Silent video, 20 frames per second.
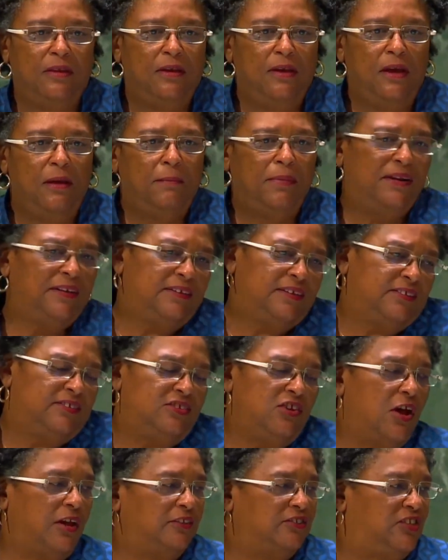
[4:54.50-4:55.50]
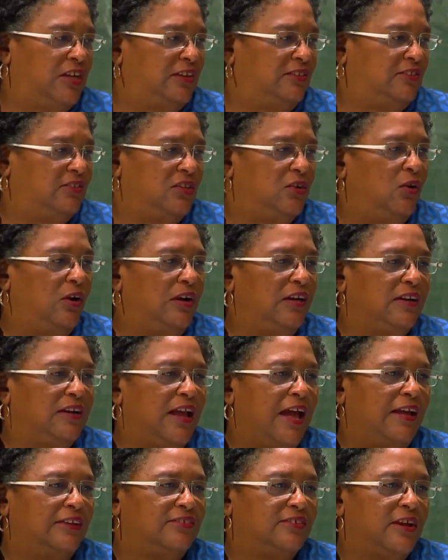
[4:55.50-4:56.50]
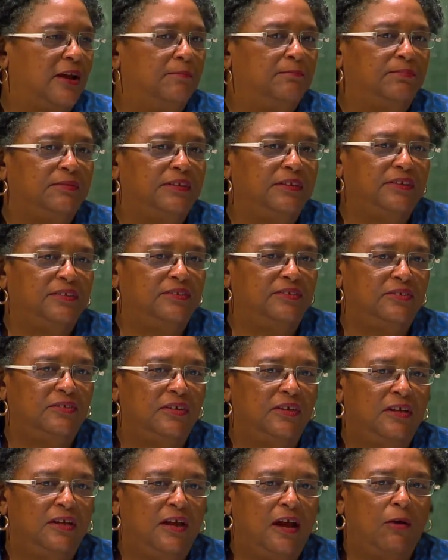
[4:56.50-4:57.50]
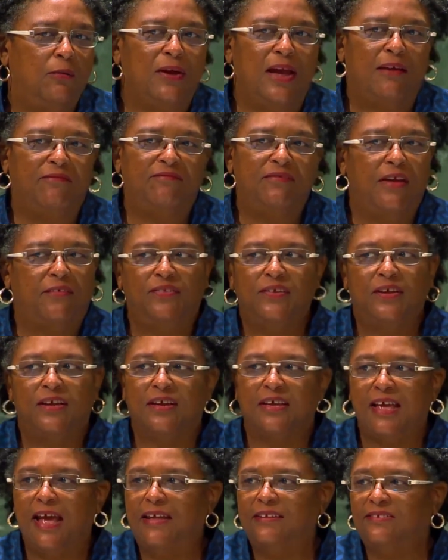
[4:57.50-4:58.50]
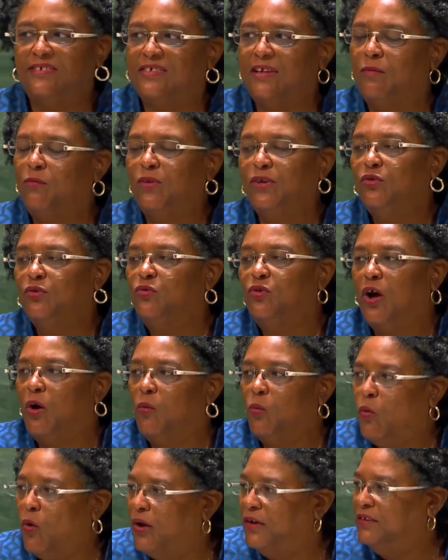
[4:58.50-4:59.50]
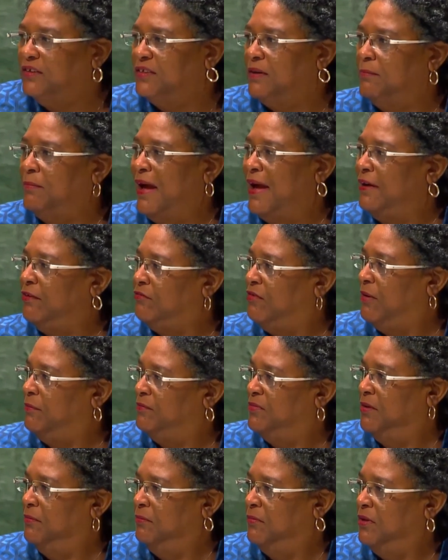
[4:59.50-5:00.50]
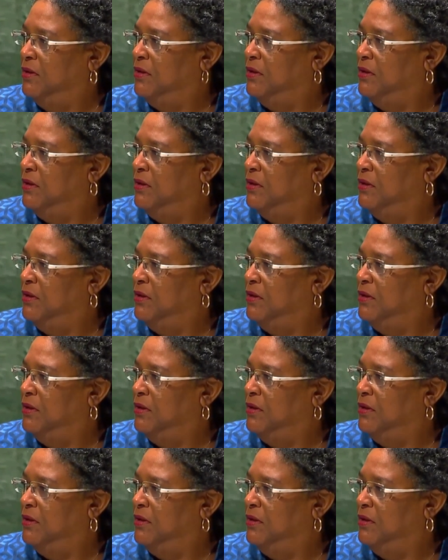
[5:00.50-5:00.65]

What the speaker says: But it is not just the oil and gas companies, and we have nothing against them. We do not want to bankrupt them.